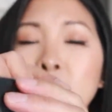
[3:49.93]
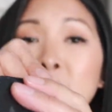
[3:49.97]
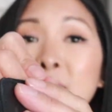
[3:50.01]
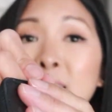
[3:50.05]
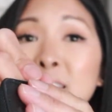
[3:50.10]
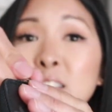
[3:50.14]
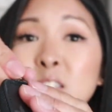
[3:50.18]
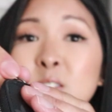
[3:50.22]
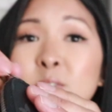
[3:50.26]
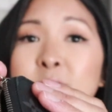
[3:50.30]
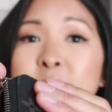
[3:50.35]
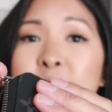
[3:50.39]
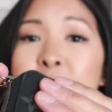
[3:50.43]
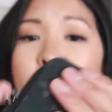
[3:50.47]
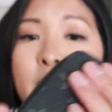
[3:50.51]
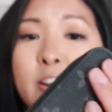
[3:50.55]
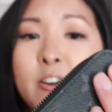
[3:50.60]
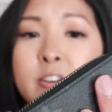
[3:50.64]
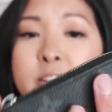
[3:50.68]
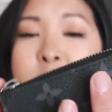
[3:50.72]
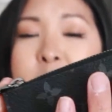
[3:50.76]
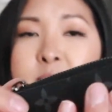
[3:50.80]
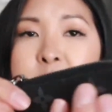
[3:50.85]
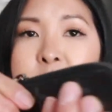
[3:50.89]
It's
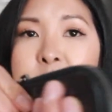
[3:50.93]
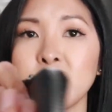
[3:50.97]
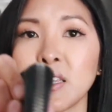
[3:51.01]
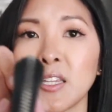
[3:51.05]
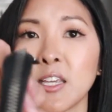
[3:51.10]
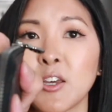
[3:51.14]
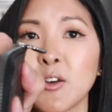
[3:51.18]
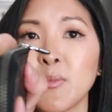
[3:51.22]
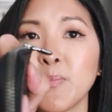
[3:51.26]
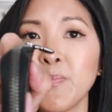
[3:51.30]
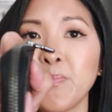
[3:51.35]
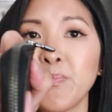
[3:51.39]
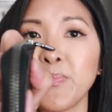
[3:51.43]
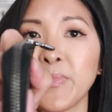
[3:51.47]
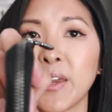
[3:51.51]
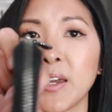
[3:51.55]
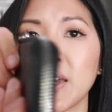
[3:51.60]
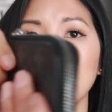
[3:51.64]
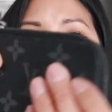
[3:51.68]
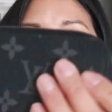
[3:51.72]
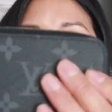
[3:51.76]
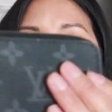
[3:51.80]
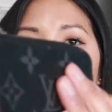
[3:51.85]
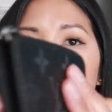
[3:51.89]
very slim,
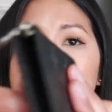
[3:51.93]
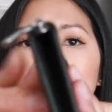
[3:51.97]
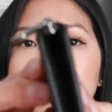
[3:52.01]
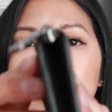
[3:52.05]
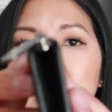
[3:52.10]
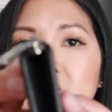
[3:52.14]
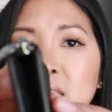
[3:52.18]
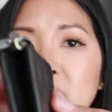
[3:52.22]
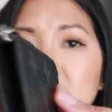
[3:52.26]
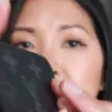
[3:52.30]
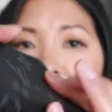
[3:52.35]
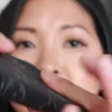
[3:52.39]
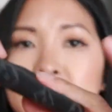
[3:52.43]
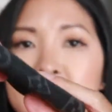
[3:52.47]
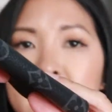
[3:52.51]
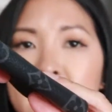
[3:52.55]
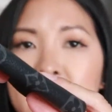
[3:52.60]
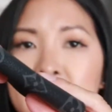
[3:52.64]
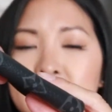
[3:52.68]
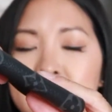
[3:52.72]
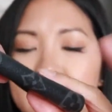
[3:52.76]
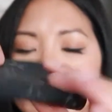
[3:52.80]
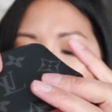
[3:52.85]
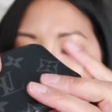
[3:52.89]
as you can see, and it's
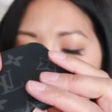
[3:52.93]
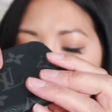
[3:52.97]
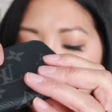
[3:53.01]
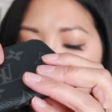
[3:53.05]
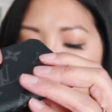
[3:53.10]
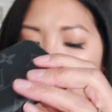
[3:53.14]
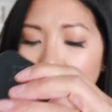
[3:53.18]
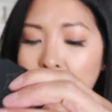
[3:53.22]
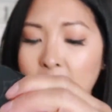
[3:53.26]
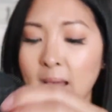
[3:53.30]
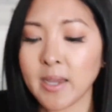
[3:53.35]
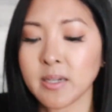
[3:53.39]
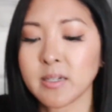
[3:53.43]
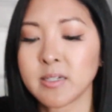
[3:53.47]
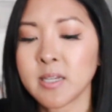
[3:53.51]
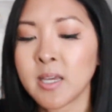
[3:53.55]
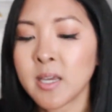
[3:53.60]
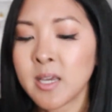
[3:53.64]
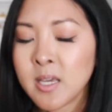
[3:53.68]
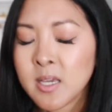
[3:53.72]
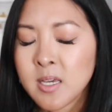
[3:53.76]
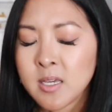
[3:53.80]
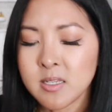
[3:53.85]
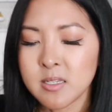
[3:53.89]
nice and compact.
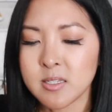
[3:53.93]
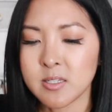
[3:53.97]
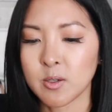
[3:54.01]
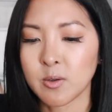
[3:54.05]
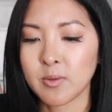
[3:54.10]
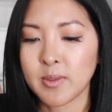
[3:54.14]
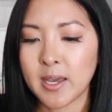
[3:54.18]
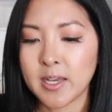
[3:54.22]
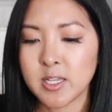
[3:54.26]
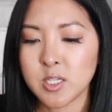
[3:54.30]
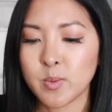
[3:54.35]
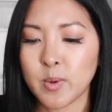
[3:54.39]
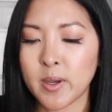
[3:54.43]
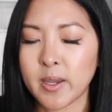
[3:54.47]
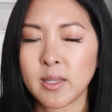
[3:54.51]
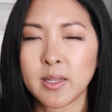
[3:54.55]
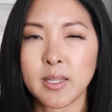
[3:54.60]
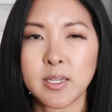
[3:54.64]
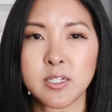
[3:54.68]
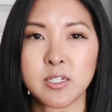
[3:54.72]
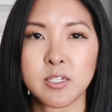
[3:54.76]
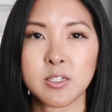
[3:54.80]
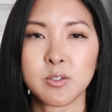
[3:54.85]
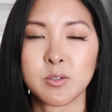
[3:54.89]
So that's why I
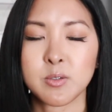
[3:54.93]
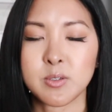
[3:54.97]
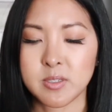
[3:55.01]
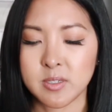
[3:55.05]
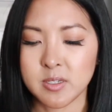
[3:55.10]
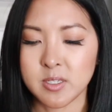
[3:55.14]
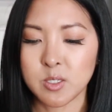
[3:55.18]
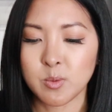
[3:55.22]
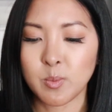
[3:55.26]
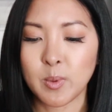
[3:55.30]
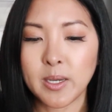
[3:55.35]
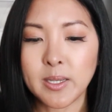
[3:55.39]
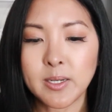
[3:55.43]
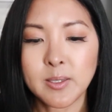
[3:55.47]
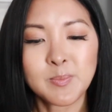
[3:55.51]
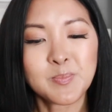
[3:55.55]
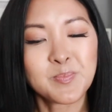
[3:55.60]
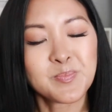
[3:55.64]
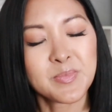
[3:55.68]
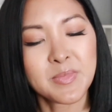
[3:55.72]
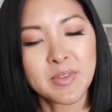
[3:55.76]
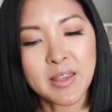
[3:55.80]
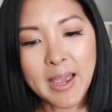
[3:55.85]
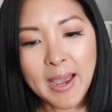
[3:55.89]
like to use this one.
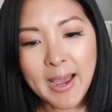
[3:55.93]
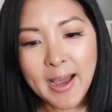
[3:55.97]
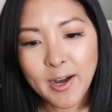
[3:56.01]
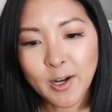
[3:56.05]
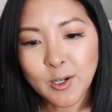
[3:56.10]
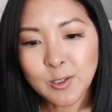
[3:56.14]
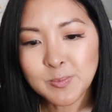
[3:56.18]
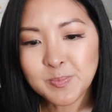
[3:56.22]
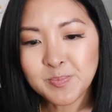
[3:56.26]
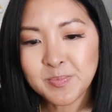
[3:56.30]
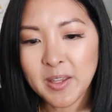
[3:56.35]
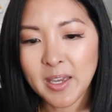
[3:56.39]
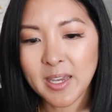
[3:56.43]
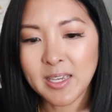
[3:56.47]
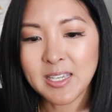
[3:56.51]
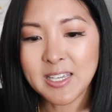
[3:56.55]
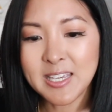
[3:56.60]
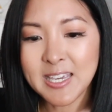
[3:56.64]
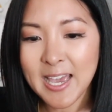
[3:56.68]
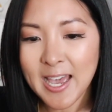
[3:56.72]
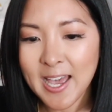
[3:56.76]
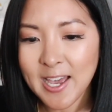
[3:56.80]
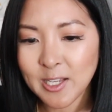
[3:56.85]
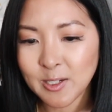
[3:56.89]
Now,
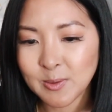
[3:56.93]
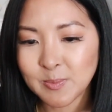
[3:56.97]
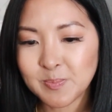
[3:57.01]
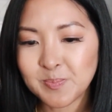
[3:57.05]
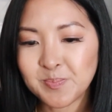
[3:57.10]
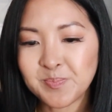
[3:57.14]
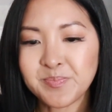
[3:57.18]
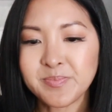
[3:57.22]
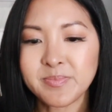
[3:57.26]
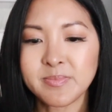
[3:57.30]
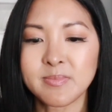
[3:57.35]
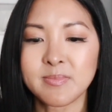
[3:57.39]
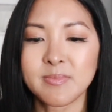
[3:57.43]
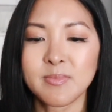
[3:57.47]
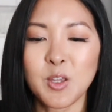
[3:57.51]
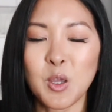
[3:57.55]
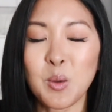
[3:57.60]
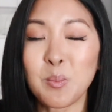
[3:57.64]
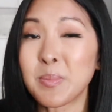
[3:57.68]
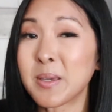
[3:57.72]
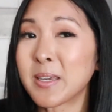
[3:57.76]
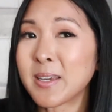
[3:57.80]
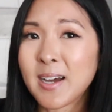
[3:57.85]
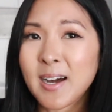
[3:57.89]
again,
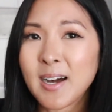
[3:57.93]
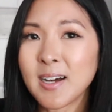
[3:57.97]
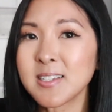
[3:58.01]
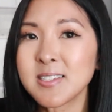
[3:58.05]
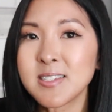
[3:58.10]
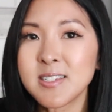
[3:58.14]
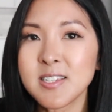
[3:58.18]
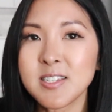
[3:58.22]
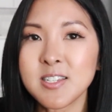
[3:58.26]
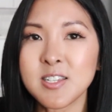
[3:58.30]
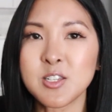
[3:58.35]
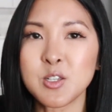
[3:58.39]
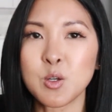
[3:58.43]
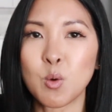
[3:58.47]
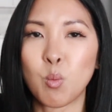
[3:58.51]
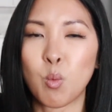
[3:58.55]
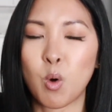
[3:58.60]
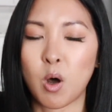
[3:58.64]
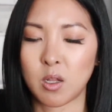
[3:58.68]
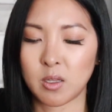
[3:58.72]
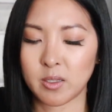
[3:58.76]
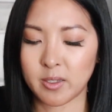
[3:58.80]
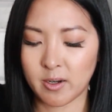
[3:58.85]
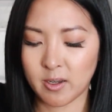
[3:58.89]
because this is a
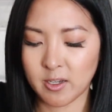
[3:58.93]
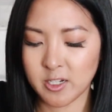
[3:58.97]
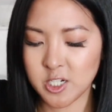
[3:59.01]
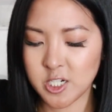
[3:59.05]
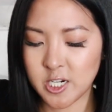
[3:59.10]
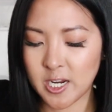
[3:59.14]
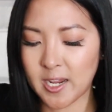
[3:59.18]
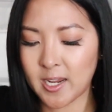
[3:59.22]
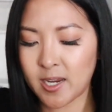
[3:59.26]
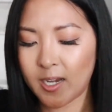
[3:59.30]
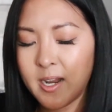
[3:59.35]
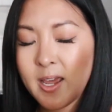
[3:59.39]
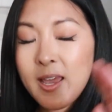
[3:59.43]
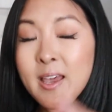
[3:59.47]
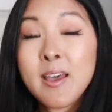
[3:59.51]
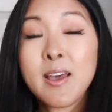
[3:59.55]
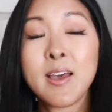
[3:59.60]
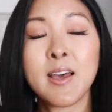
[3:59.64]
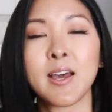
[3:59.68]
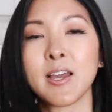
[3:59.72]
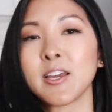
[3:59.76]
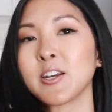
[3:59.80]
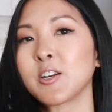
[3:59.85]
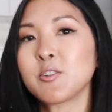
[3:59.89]
wallet on chain,
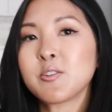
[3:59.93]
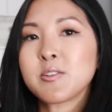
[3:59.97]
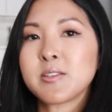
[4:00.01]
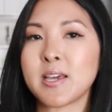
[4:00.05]
I don't